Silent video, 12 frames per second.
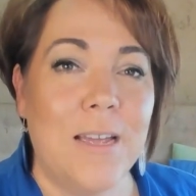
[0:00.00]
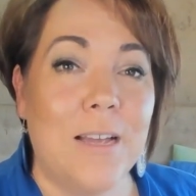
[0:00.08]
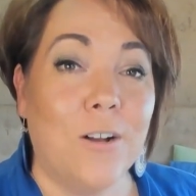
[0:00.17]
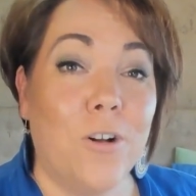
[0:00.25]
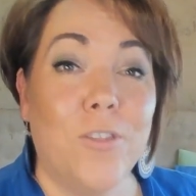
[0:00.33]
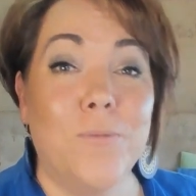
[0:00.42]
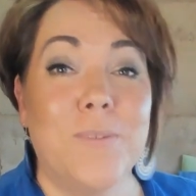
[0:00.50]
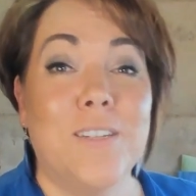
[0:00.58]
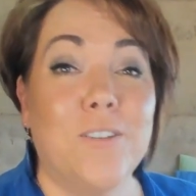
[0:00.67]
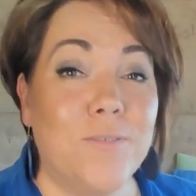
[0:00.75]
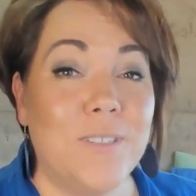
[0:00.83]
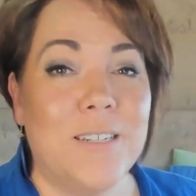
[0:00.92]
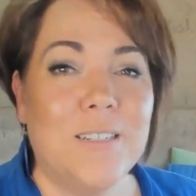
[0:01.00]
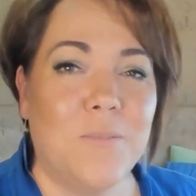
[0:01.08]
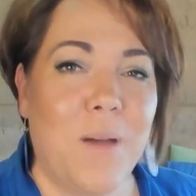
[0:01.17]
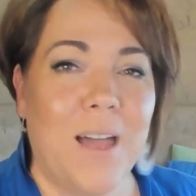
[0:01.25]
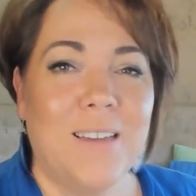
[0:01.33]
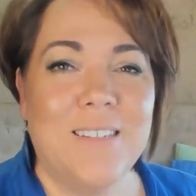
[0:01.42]
got themselves into
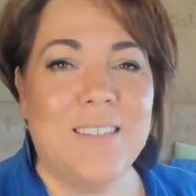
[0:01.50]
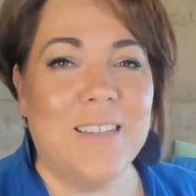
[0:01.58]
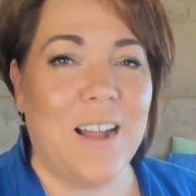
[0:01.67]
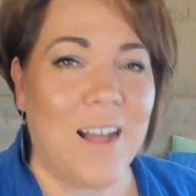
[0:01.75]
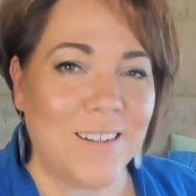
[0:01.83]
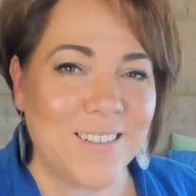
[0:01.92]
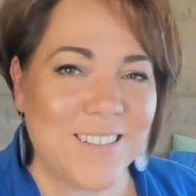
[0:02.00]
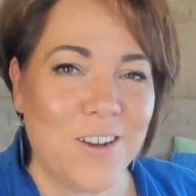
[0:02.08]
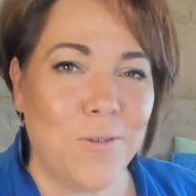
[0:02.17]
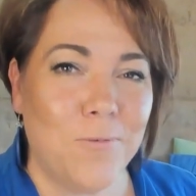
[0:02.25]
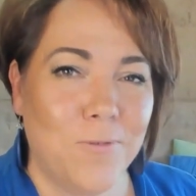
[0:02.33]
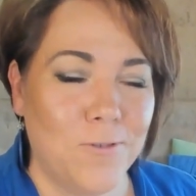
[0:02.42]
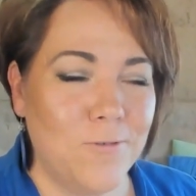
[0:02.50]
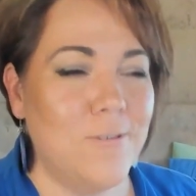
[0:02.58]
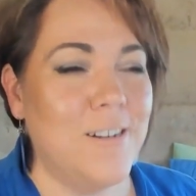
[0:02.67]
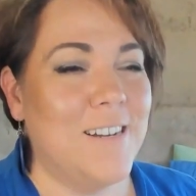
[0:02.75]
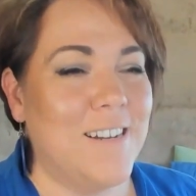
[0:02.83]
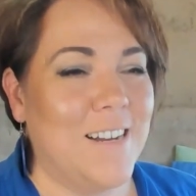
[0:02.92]
patterns that aren't helpful,
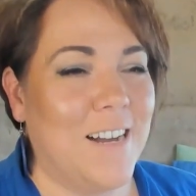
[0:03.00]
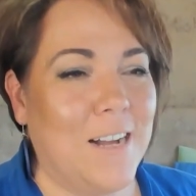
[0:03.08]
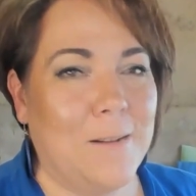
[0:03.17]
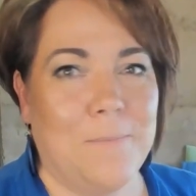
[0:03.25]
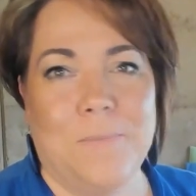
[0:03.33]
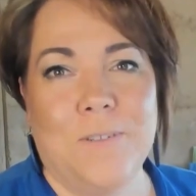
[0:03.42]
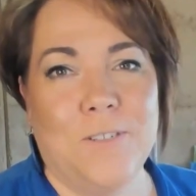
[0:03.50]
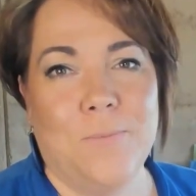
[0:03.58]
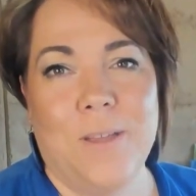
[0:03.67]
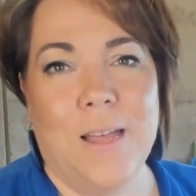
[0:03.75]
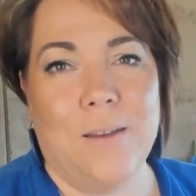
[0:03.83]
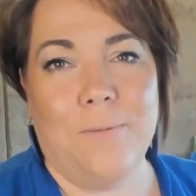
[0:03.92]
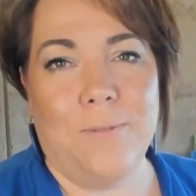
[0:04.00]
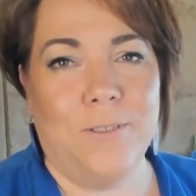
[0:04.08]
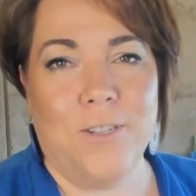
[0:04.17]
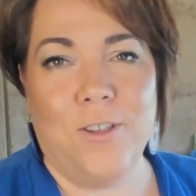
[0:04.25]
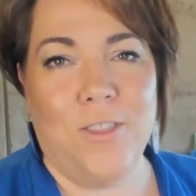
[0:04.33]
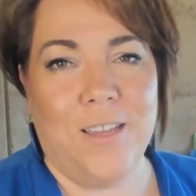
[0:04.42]
to be able to
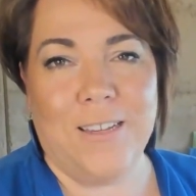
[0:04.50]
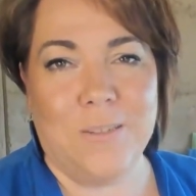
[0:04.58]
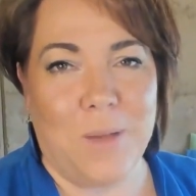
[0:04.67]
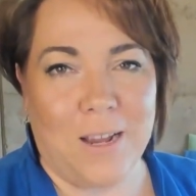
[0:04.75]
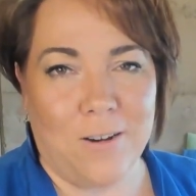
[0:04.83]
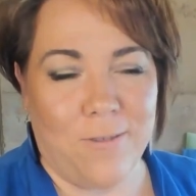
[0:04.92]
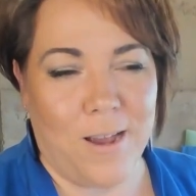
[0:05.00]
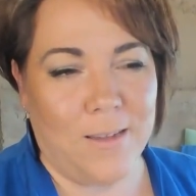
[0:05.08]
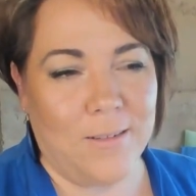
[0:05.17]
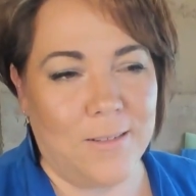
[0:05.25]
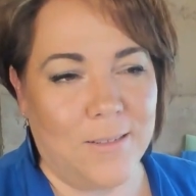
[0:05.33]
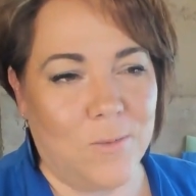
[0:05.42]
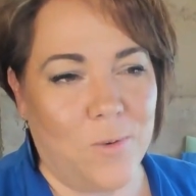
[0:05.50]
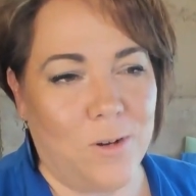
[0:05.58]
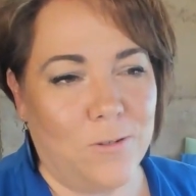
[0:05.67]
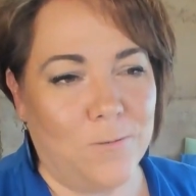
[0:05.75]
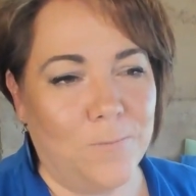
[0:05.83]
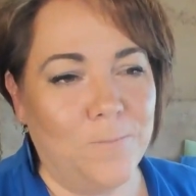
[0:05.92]
turn things back around as well.